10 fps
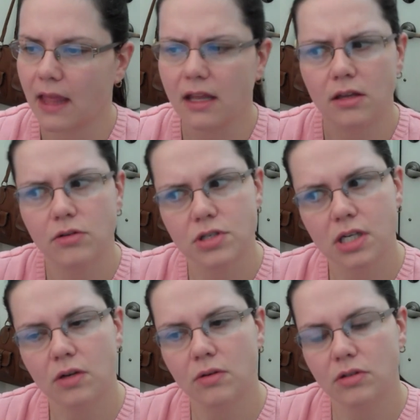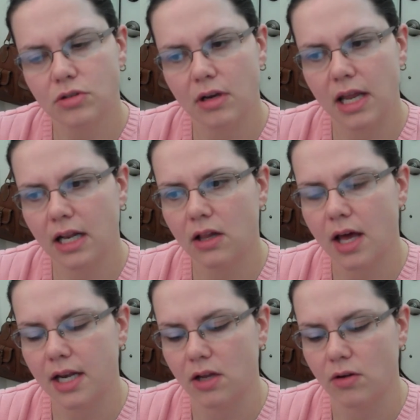I usually don't eat a
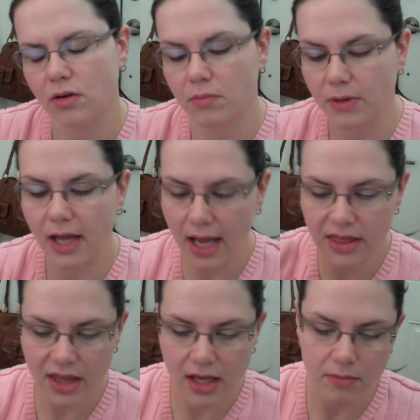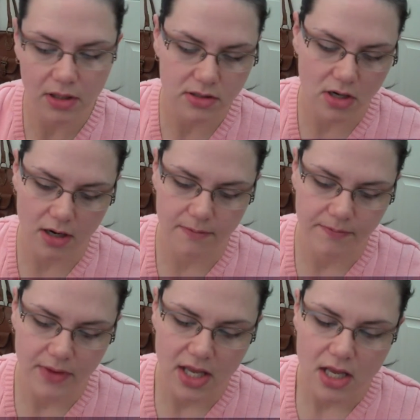lot of yogurt, but I think I'm going to start.
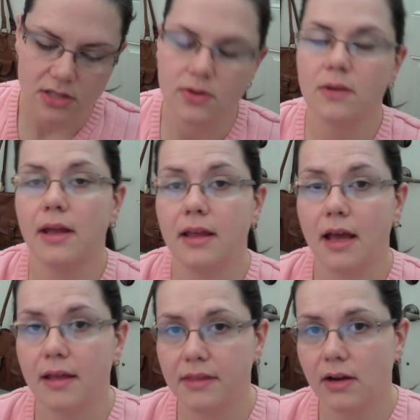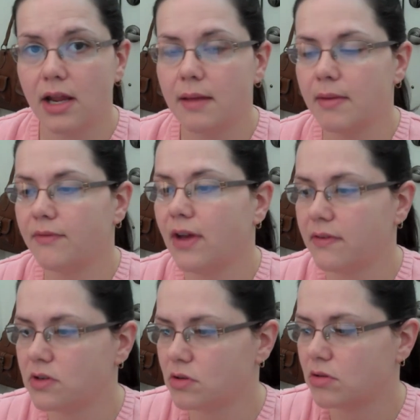So anyway, there I am at
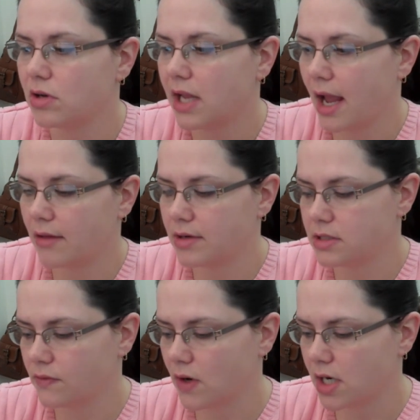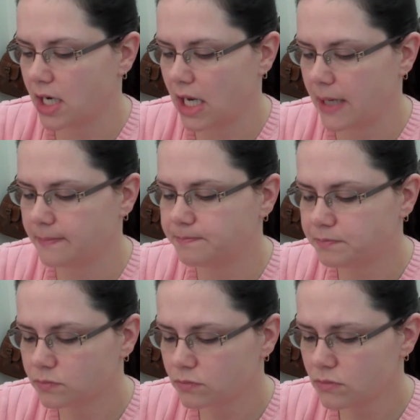530 calories so far today.
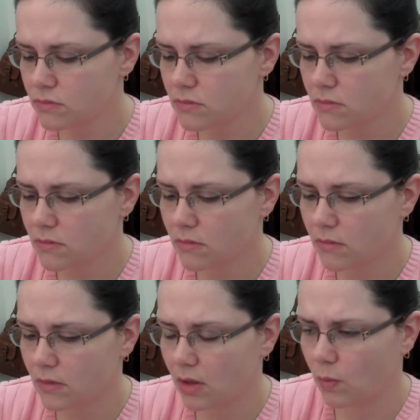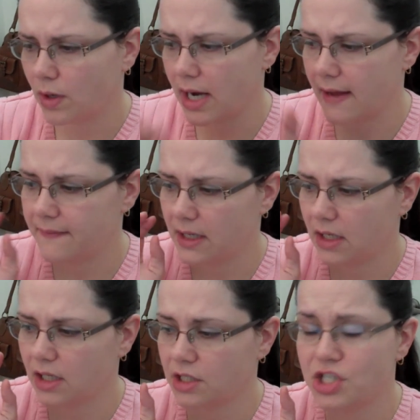We're having
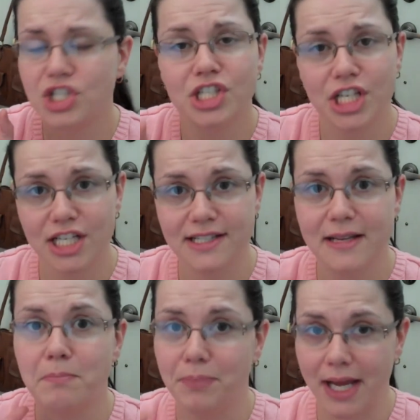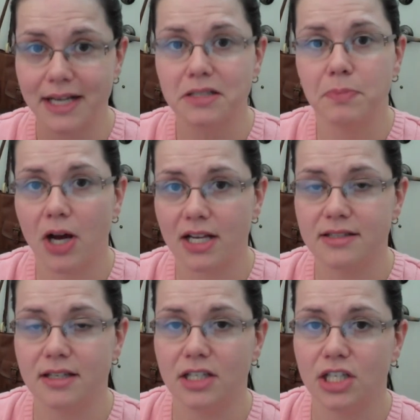a cheesy baked
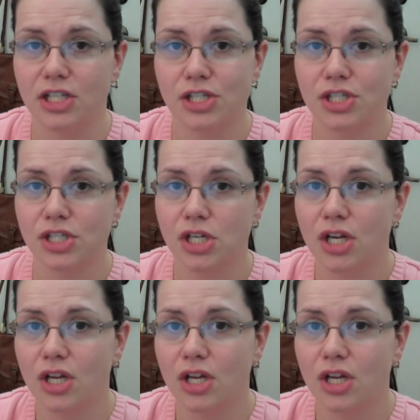pasta dish